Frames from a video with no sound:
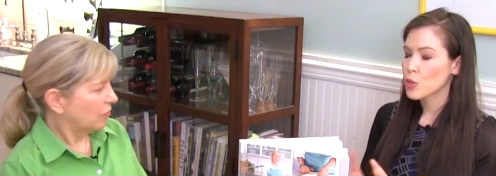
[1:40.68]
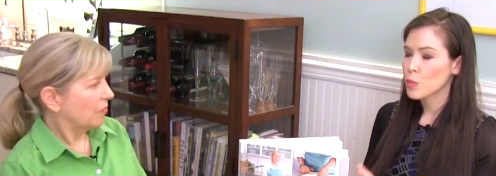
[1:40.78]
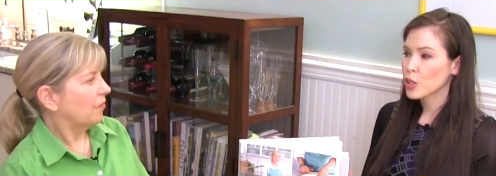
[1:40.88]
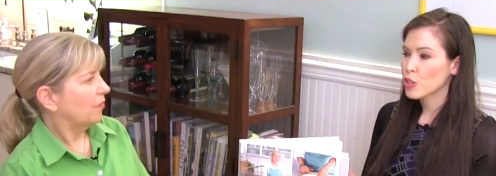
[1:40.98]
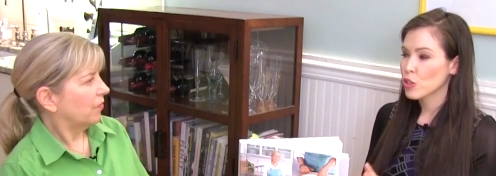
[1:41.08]
Speaker 1: So the
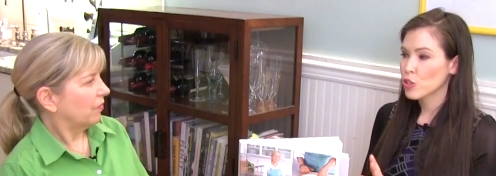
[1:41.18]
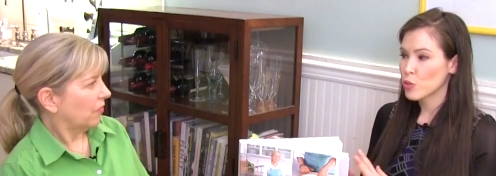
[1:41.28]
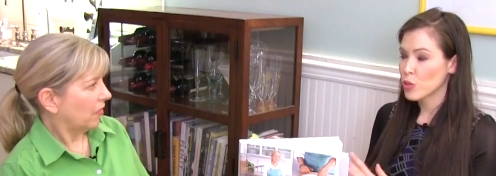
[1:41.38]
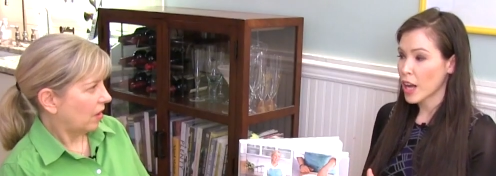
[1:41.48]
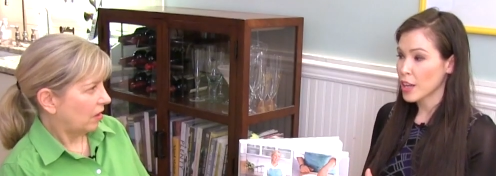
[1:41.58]
book is also
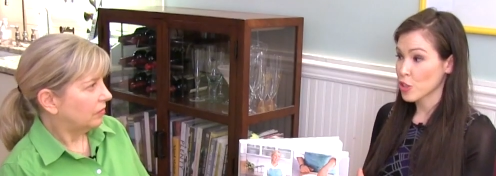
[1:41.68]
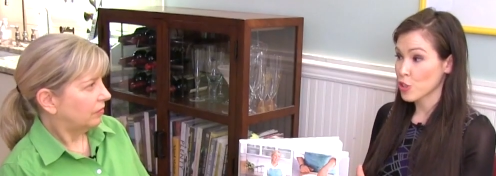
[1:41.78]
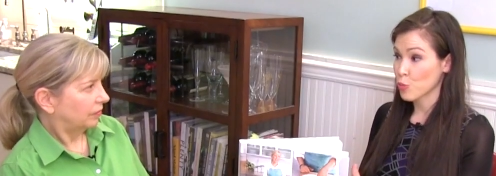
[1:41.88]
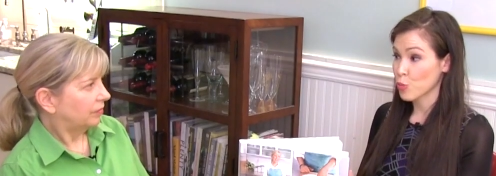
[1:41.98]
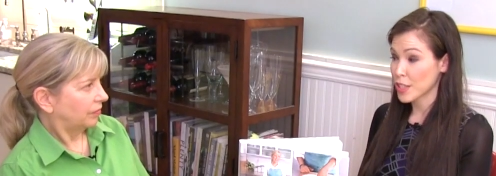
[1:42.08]
not just
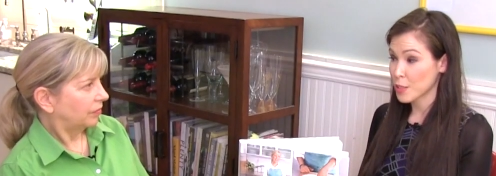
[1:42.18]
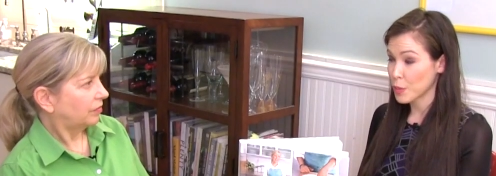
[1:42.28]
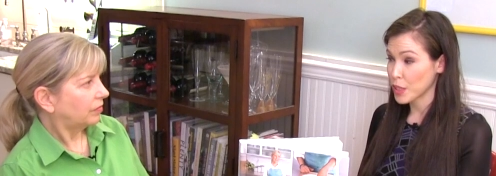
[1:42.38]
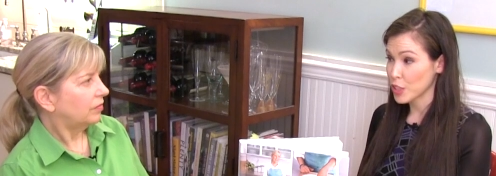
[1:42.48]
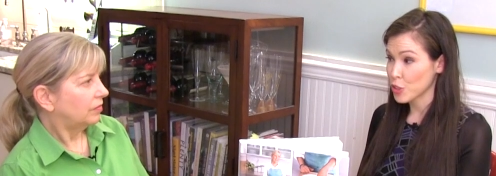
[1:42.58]

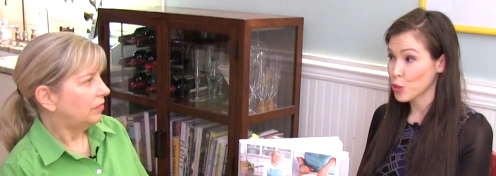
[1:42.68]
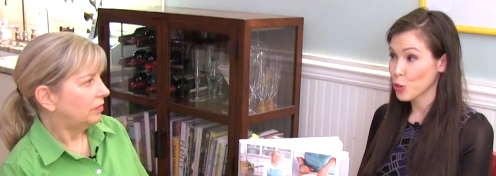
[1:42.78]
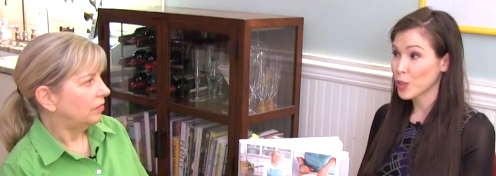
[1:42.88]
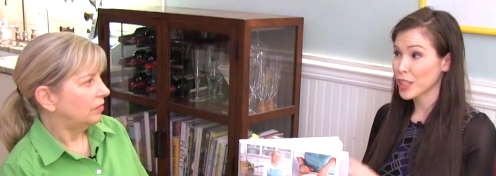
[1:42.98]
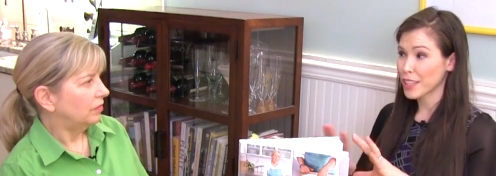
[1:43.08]
recipes, you're
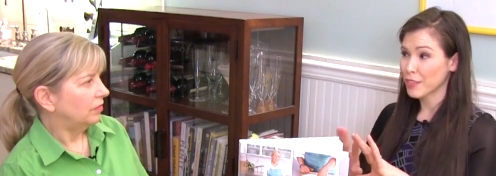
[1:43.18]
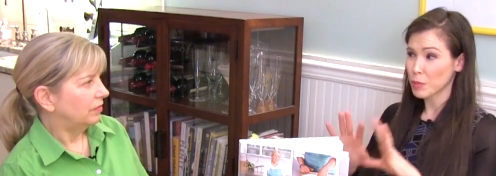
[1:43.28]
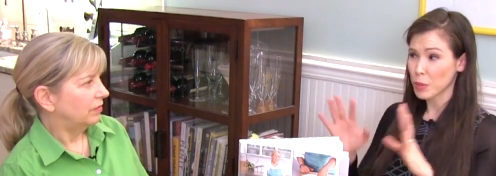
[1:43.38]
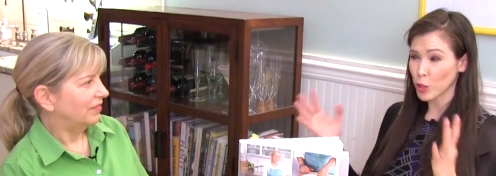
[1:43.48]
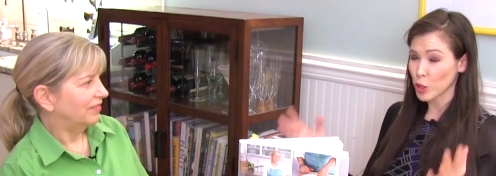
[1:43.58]
really giving
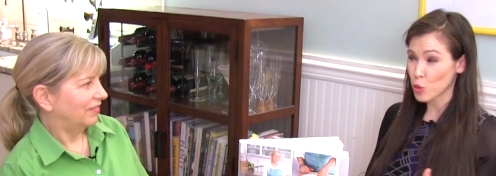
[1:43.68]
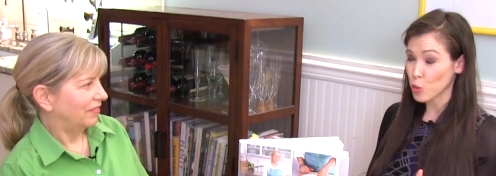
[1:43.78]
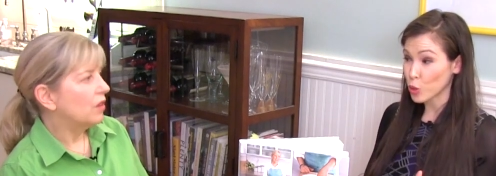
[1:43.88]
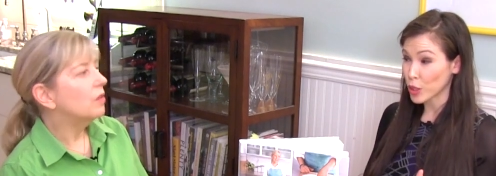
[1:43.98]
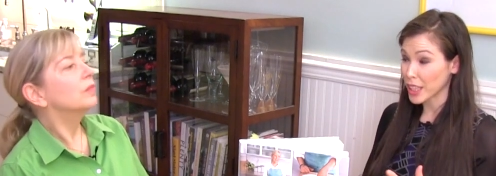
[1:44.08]
people a
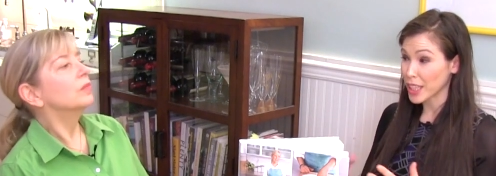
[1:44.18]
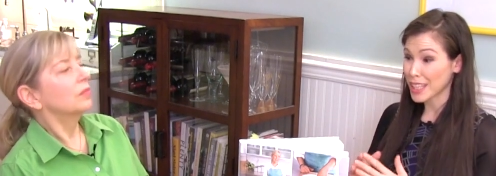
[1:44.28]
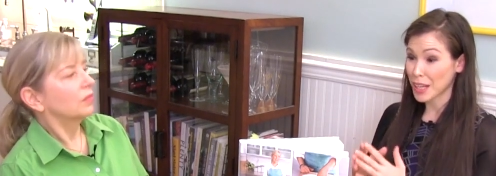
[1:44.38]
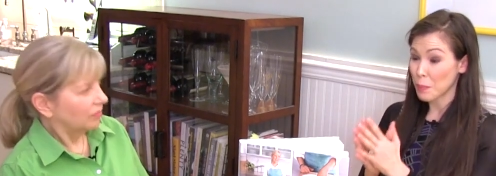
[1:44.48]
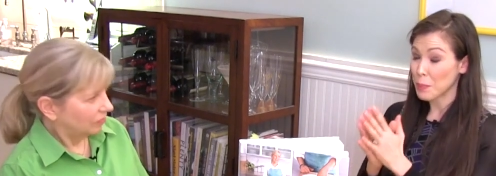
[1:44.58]
toolkit to
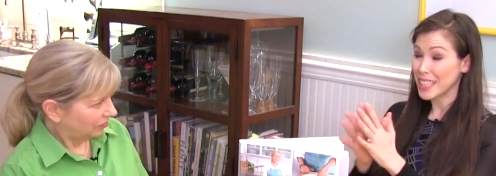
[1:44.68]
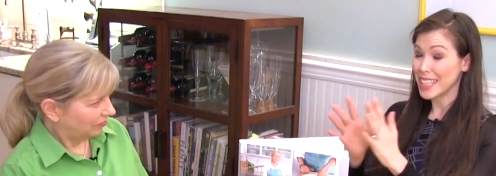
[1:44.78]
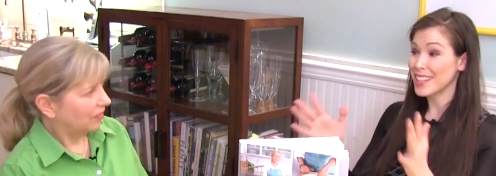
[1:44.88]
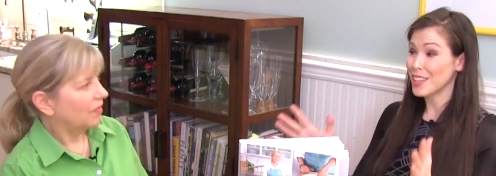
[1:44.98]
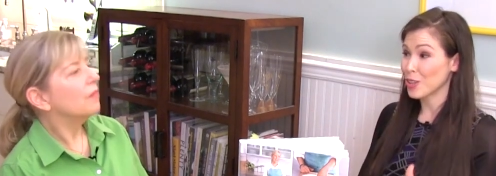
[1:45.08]
kind of
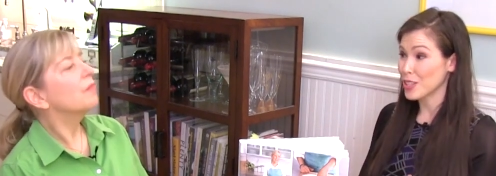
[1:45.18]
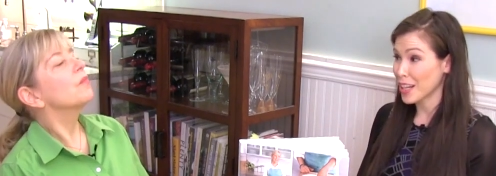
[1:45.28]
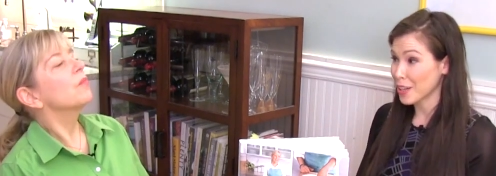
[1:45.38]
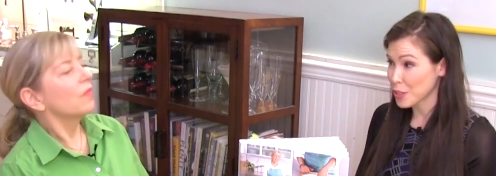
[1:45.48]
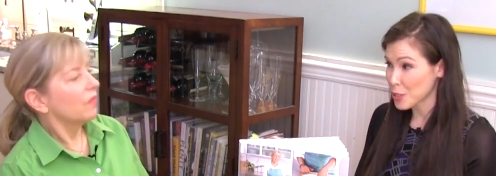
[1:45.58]
begin their
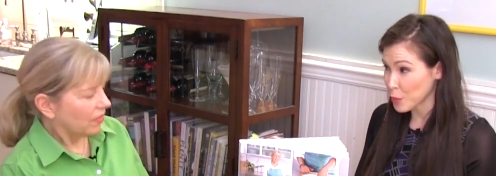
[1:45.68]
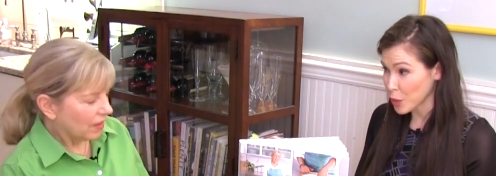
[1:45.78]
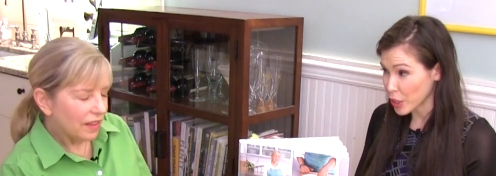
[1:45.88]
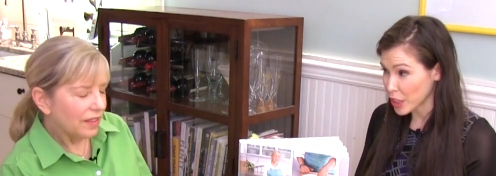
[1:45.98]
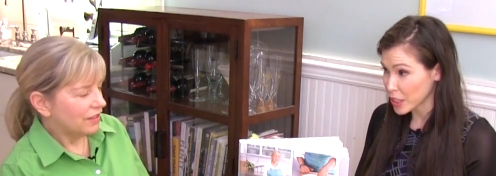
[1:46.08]
entire
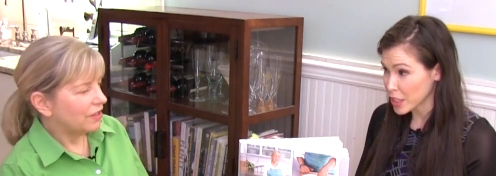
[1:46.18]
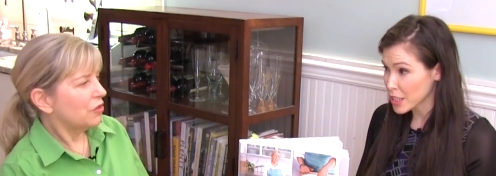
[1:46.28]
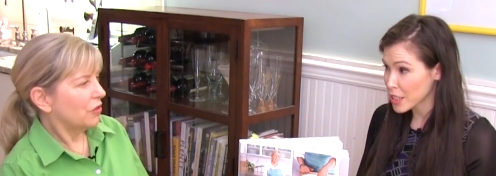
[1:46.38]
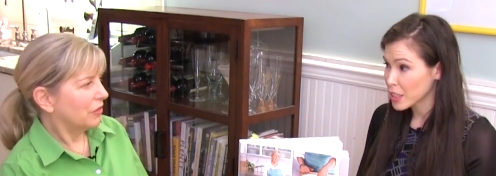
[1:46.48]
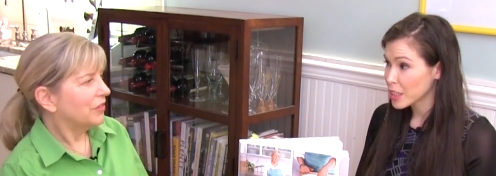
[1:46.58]
experience. This is
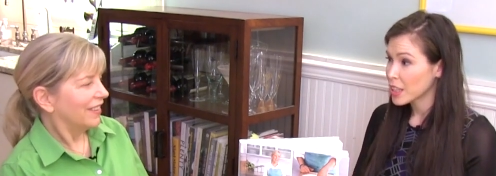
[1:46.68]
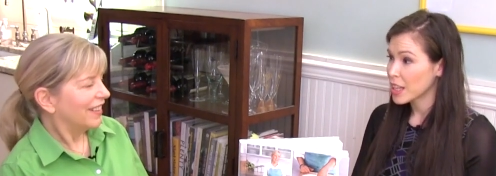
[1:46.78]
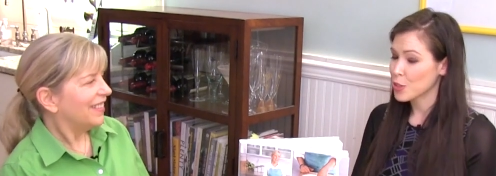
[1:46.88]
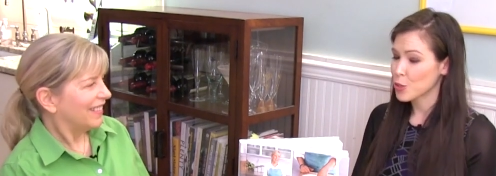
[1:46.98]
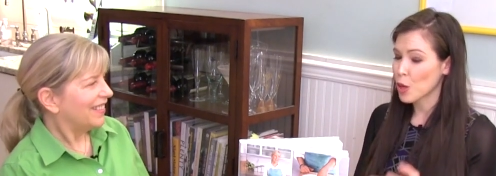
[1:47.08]
true.
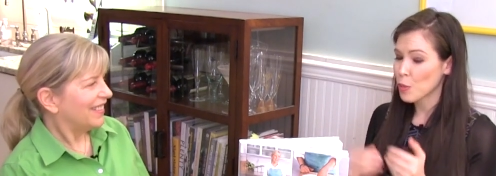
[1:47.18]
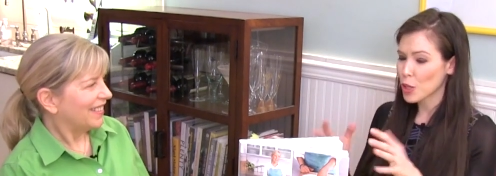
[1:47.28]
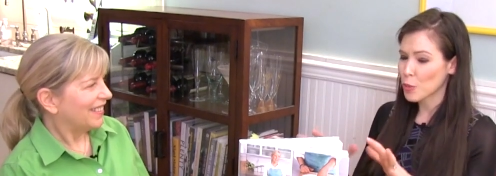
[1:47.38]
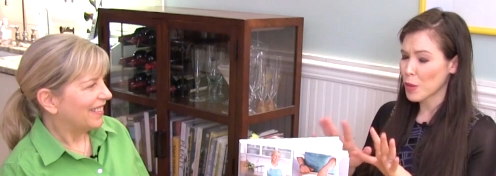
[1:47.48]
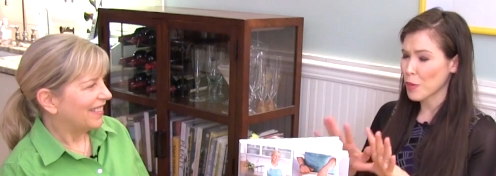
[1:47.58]
And so tell me a
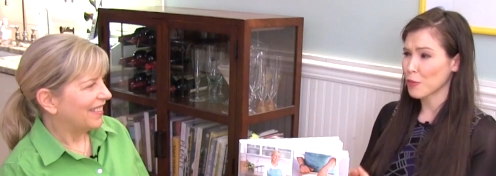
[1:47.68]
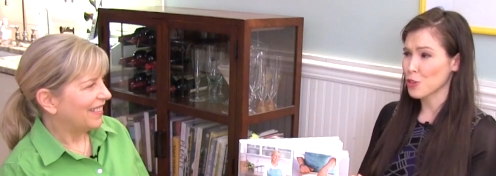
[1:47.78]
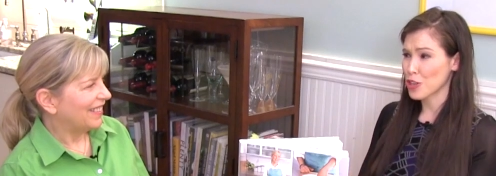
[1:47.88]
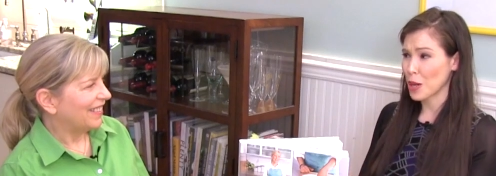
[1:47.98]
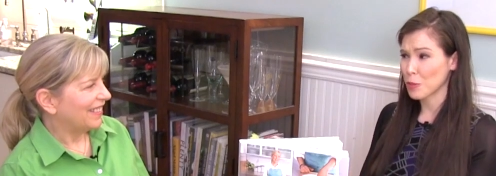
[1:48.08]
little bit about the
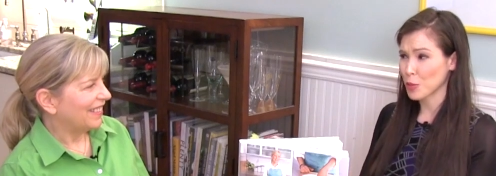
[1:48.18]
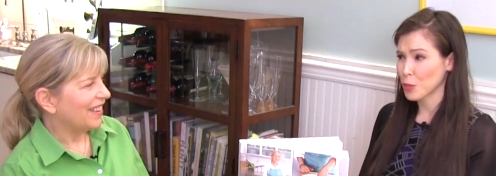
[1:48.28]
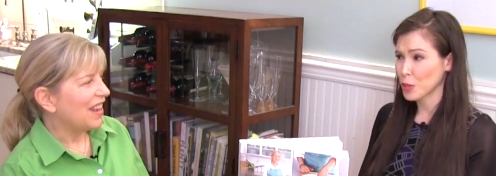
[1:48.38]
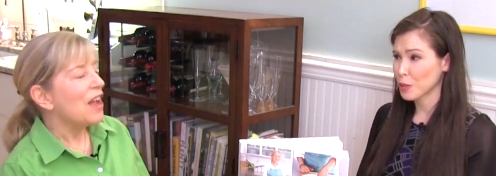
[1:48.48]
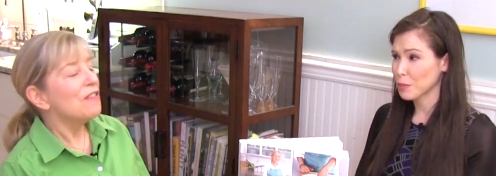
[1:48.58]
first chapter of the book.